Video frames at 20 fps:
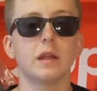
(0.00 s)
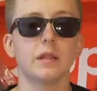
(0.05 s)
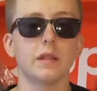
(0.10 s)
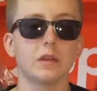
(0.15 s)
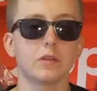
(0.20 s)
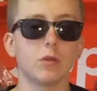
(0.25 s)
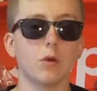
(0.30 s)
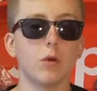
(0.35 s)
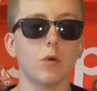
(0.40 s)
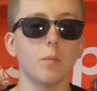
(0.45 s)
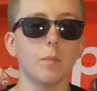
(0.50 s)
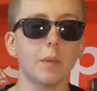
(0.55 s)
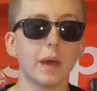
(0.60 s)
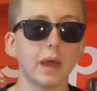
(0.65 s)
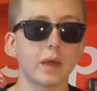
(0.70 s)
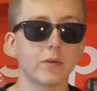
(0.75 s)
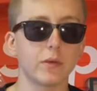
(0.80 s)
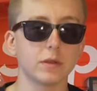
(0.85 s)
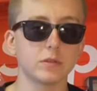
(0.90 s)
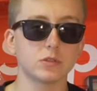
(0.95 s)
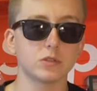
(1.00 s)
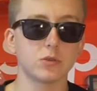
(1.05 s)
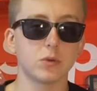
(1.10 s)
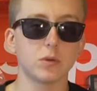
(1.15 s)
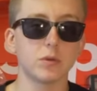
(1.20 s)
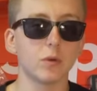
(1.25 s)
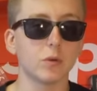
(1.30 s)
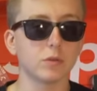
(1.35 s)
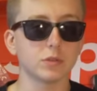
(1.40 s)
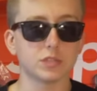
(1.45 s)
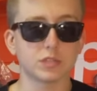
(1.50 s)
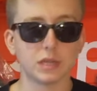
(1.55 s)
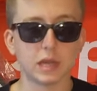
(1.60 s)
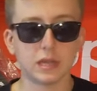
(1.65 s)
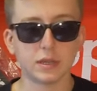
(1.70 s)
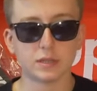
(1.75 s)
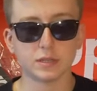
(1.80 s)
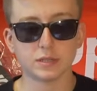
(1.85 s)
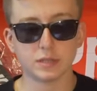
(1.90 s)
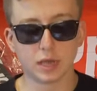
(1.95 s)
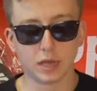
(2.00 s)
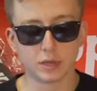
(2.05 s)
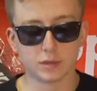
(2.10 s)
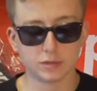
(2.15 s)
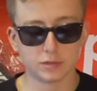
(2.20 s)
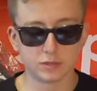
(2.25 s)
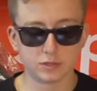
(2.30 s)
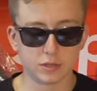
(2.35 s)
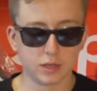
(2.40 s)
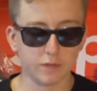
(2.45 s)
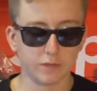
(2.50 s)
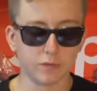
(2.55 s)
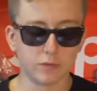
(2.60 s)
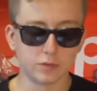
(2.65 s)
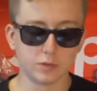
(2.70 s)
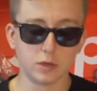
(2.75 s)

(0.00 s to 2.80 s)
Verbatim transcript: I like the whole background story, the whole skate design stuff.